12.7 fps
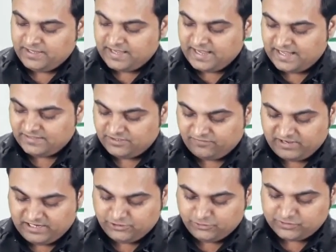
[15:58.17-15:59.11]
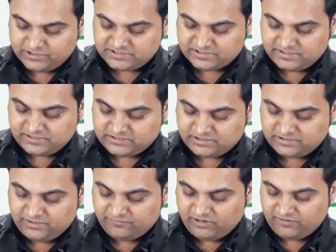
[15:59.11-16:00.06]
and the value is
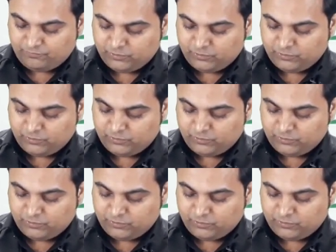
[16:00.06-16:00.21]
35.54